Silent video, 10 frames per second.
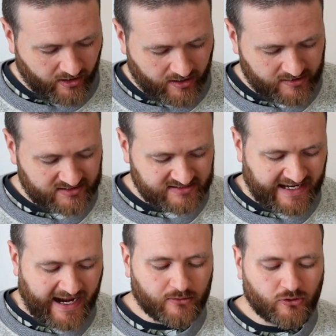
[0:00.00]
Asks,
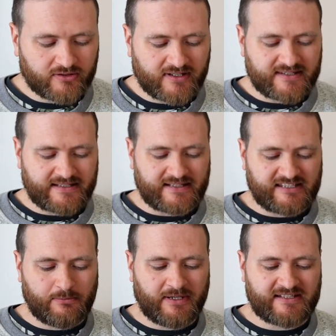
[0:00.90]
how long does it
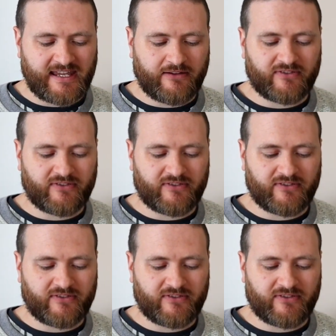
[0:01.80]
typically take